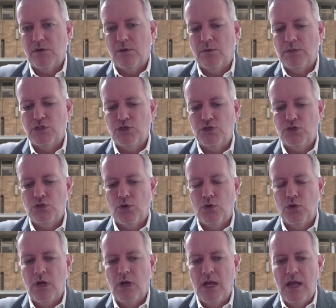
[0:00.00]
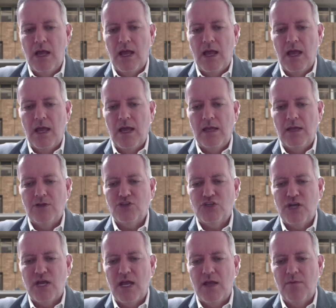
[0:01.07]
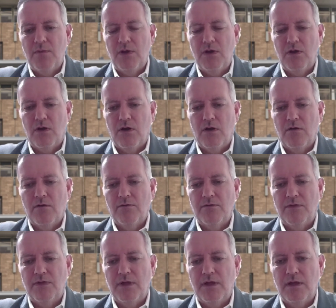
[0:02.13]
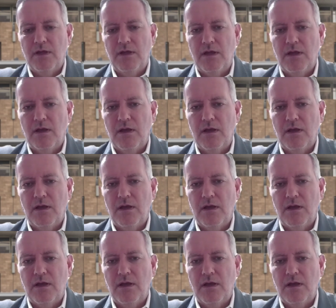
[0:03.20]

We saw a chairman of the